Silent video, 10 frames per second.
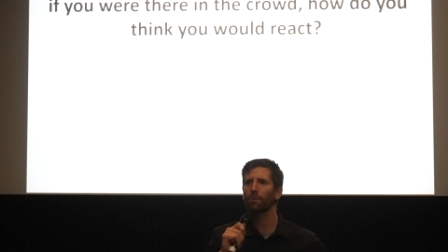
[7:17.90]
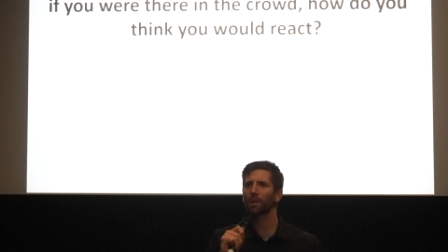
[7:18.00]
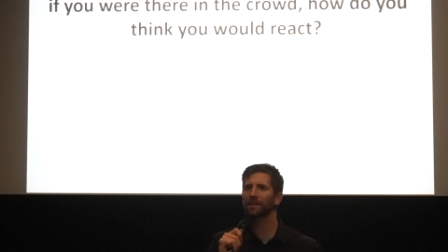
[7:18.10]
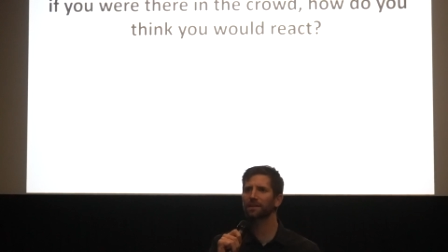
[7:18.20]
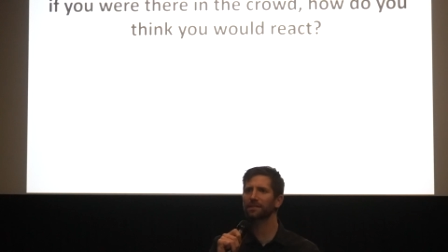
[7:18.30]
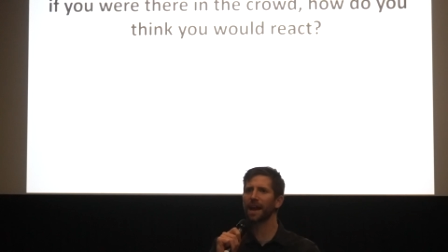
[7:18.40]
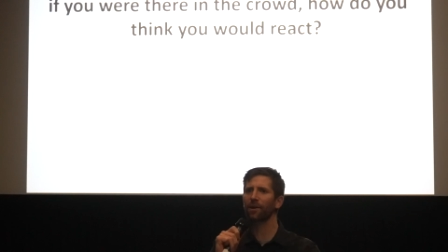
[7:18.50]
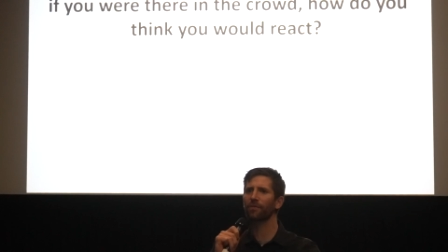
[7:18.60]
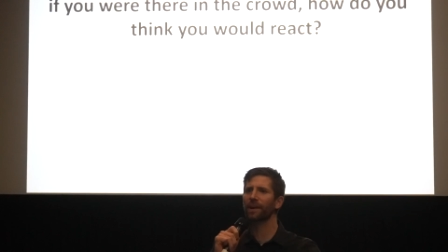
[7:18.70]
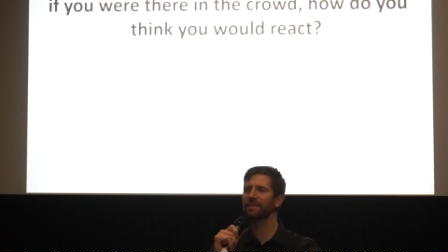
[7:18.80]
willing to
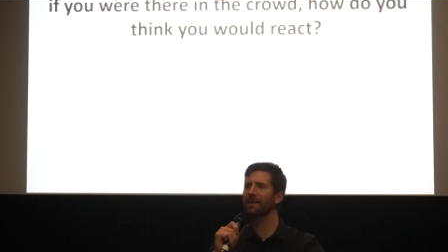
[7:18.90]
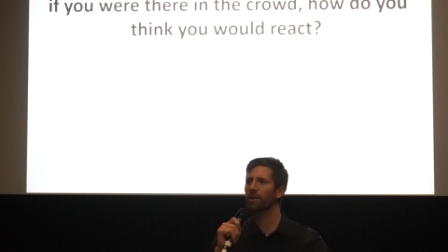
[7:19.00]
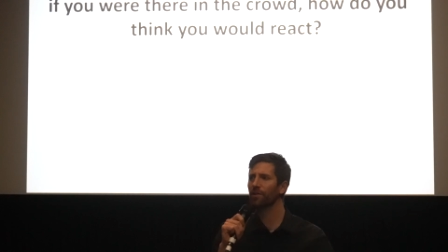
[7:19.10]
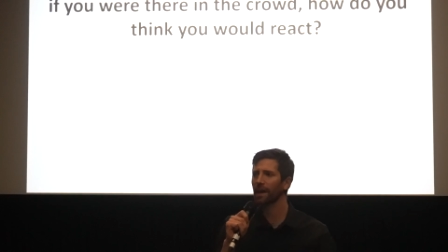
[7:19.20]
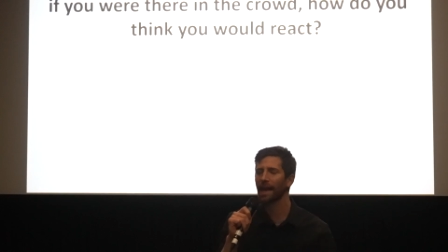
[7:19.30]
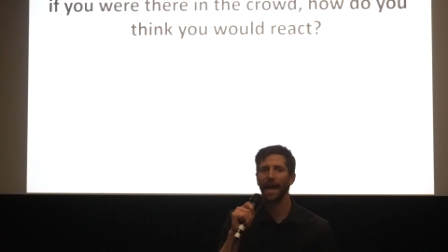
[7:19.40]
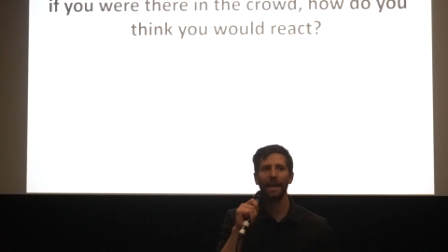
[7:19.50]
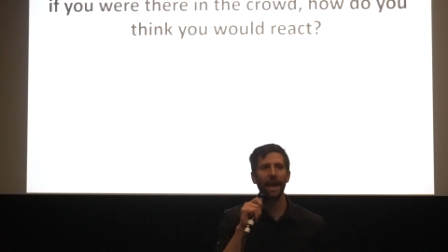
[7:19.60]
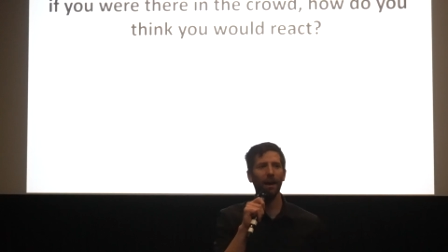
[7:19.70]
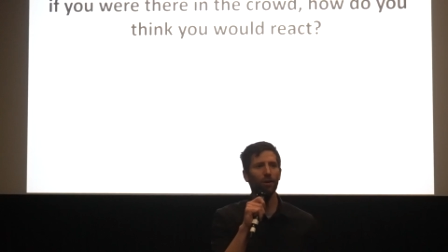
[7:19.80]
sacrifice everything.
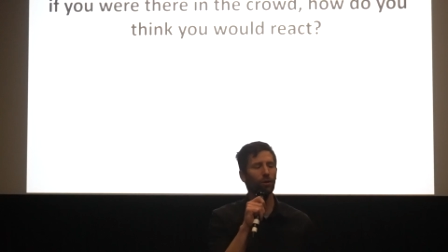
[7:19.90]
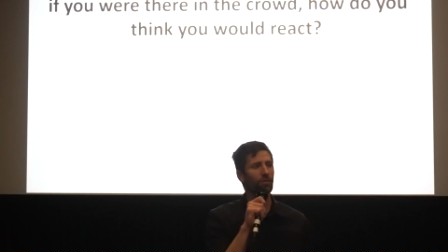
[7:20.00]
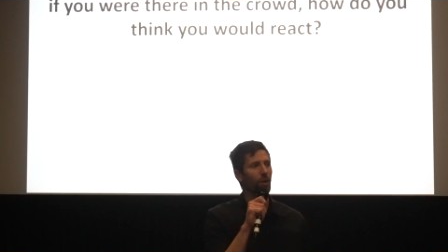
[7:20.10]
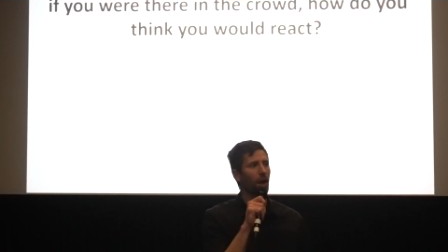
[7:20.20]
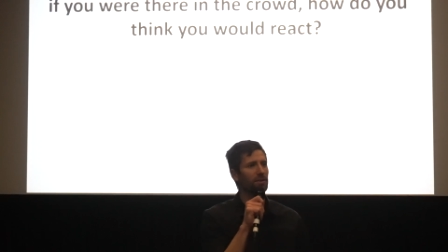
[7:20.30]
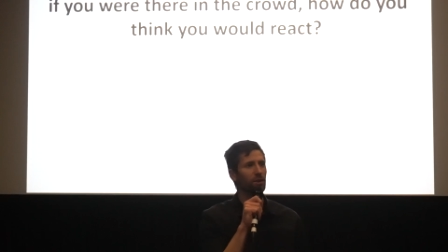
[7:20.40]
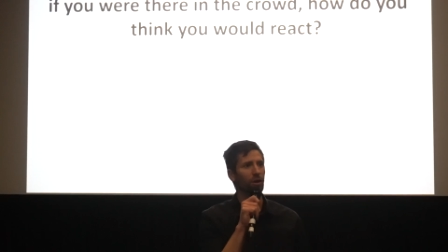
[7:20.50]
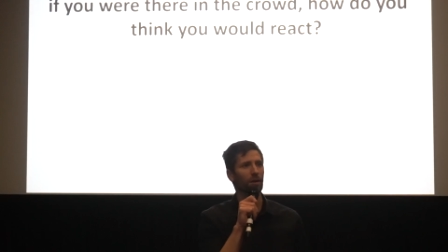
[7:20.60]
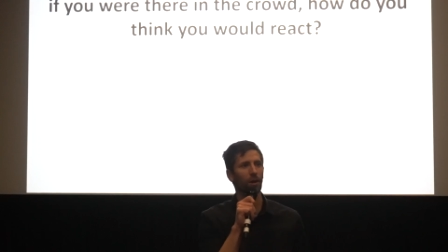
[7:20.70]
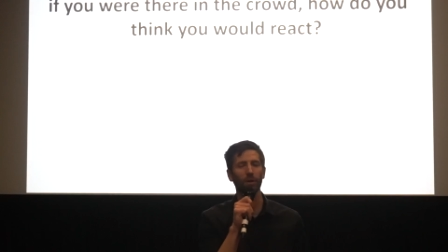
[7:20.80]
Now you've lost your
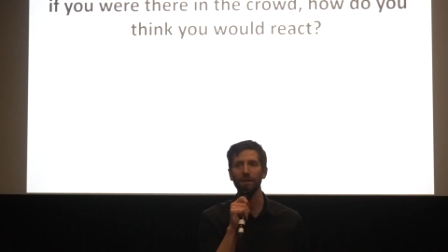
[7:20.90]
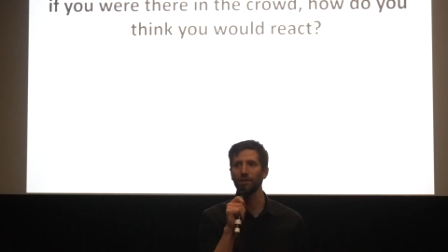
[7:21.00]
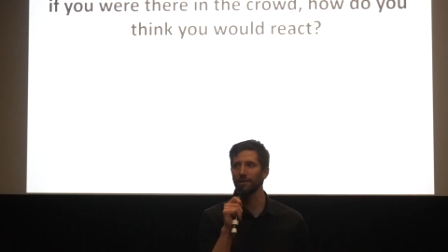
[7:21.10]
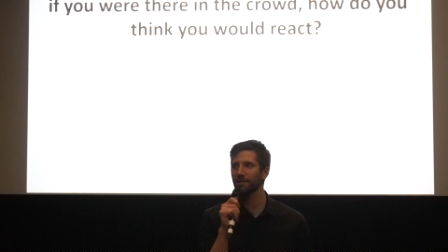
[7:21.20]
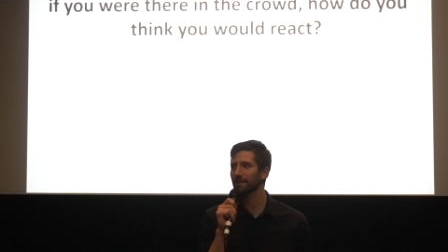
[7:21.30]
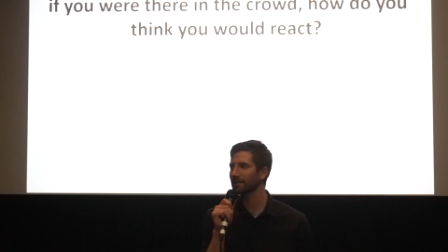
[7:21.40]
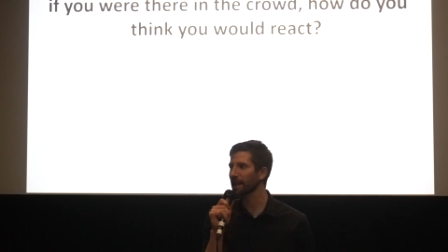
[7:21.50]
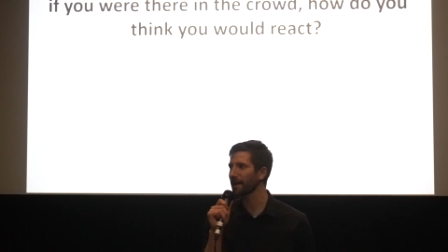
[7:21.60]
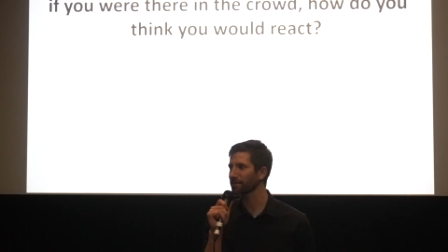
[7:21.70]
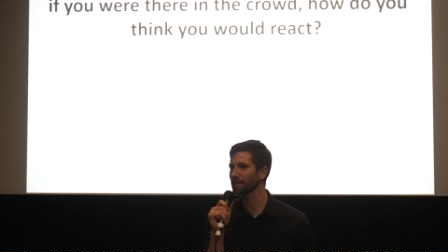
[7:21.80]
cloak and Jesus has
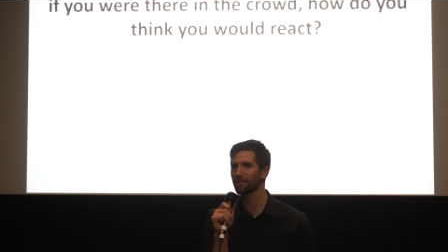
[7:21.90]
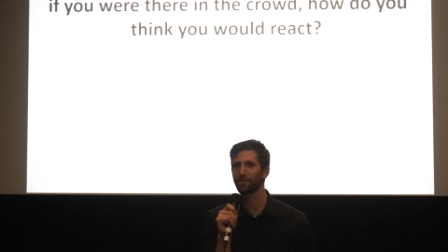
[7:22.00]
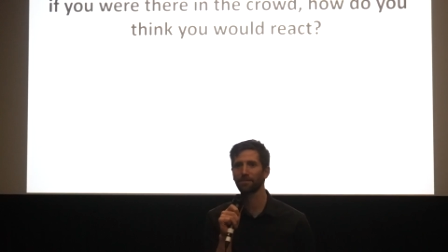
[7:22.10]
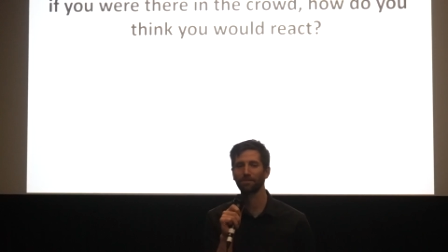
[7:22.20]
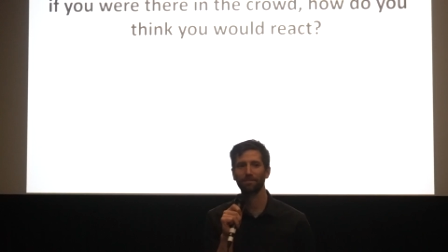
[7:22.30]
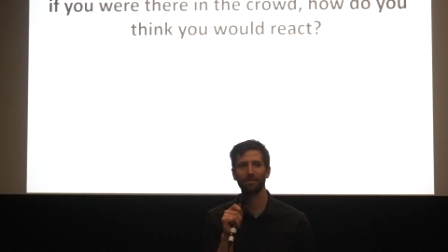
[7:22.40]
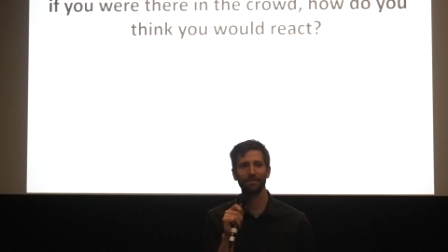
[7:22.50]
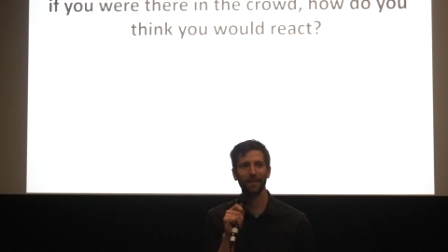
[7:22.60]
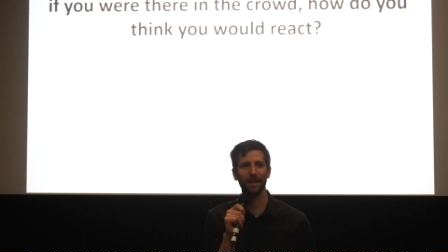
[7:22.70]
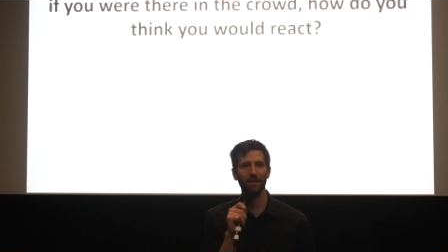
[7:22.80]
left.
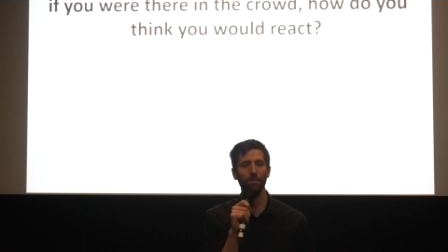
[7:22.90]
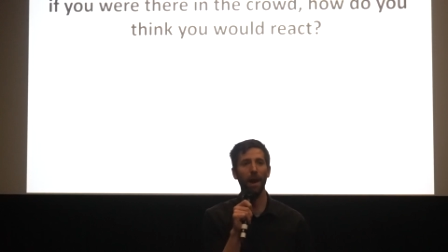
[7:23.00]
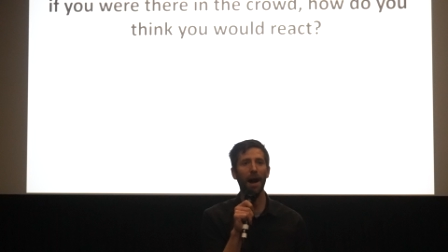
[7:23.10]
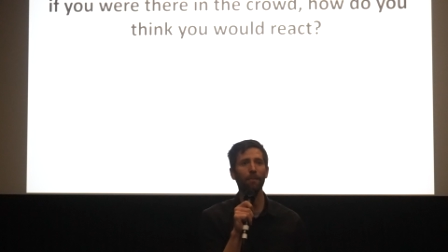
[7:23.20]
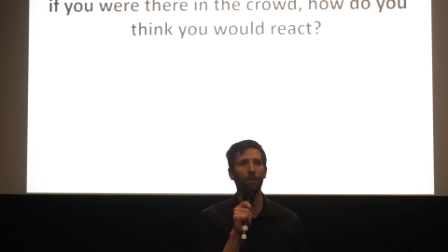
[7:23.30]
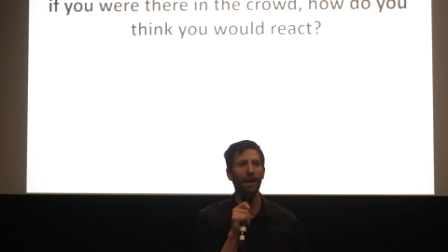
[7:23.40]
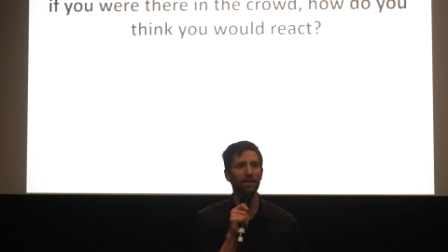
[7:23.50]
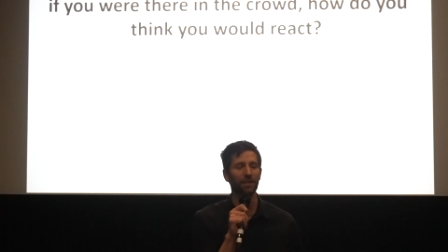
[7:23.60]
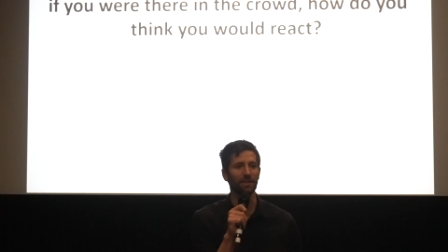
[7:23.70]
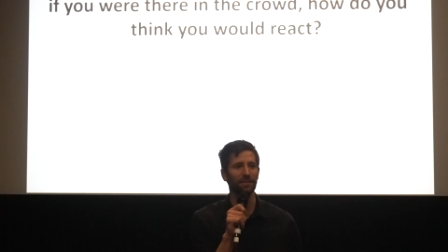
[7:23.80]
The palm
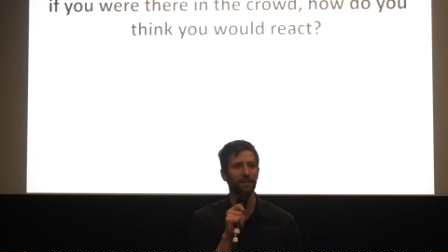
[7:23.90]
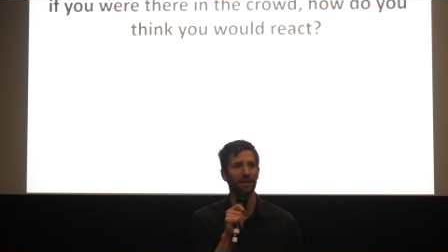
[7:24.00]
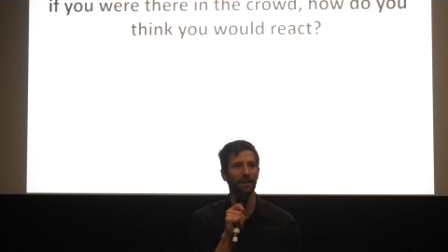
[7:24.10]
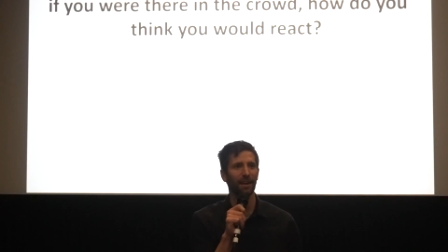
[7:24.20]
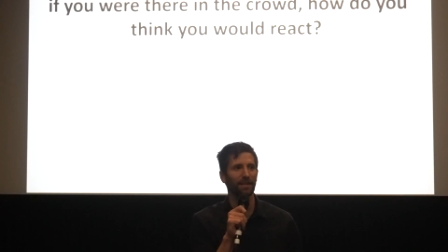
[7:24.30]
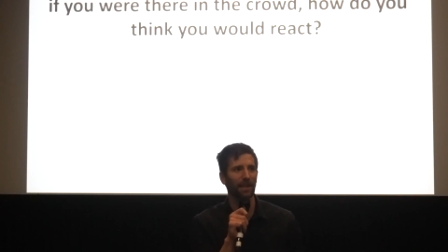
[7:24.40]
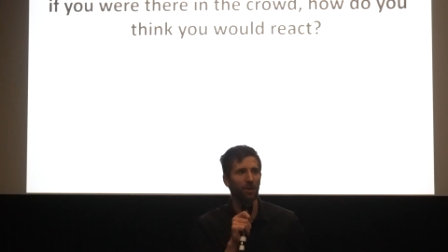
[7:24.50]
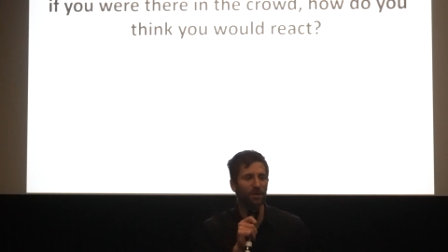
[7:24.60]
branches that you